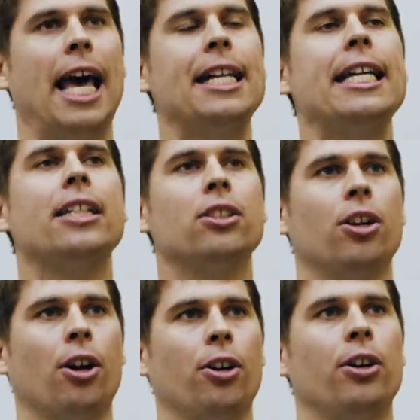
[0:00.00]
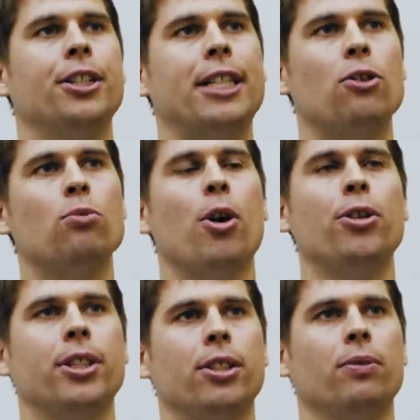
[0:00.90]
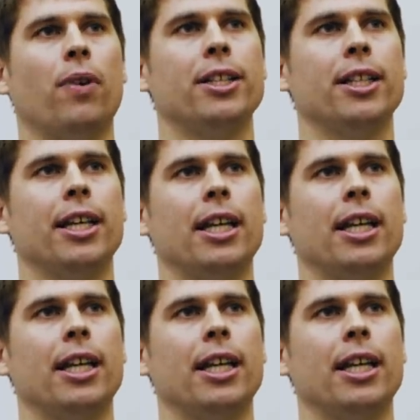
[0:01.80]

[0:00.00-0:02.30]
10 years ago, General Motors were fighting